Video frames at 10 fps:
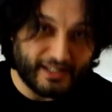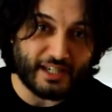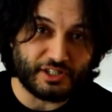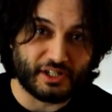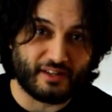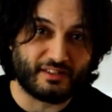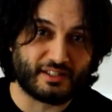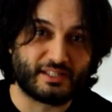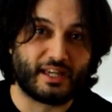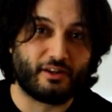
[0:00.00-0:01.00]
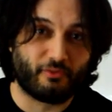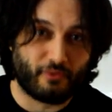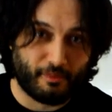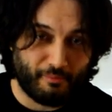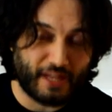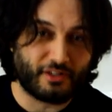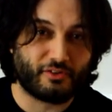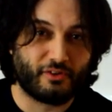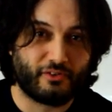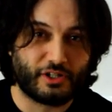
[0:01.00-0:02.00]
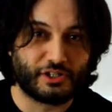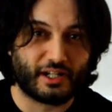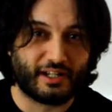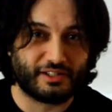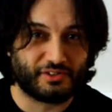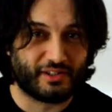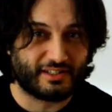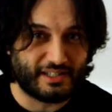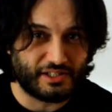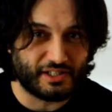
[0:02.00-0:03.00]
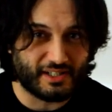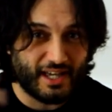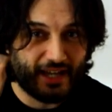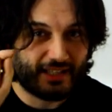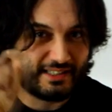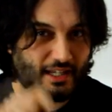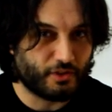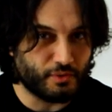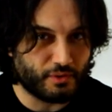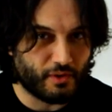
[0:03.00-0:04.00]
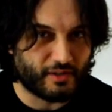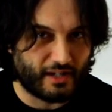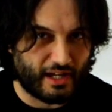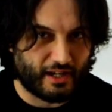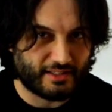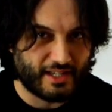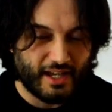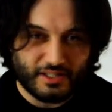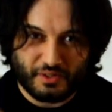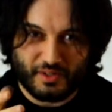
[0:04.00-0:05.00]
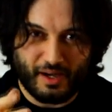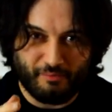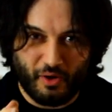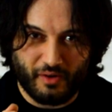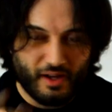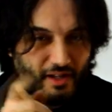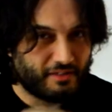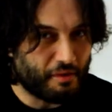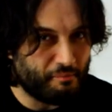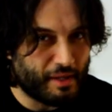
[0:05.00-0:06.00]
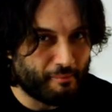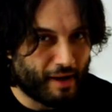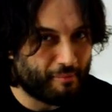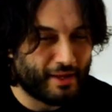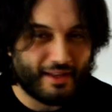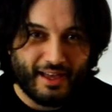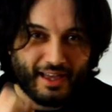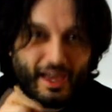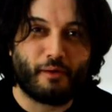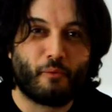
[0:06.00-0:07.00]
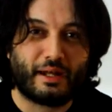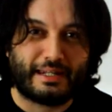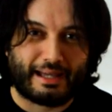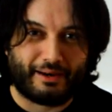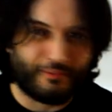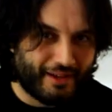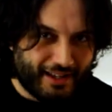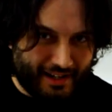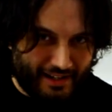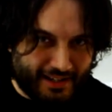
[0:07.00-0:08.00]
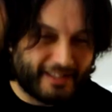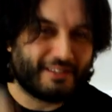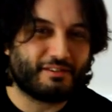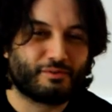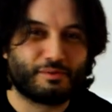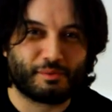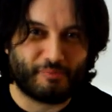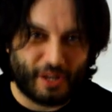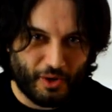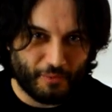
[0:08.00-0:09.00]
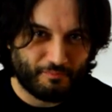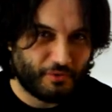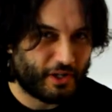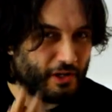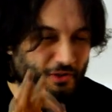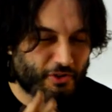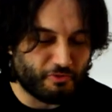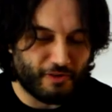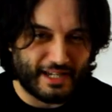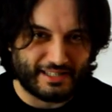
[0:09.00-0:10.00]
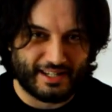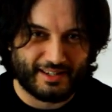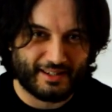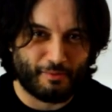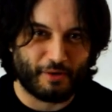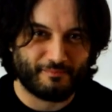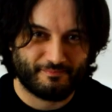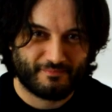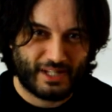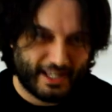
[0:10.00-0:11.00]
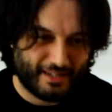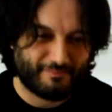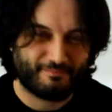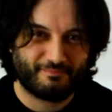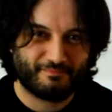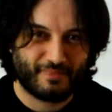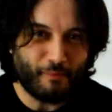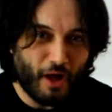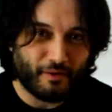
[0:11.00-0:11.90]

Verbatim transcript: my t-shirt? This is a Metatron original gladiatorial t-shirt, Secutor class. So come on, don't be a muppet, get one now, link in the description below. You're gonna look great in it, come on, click it, come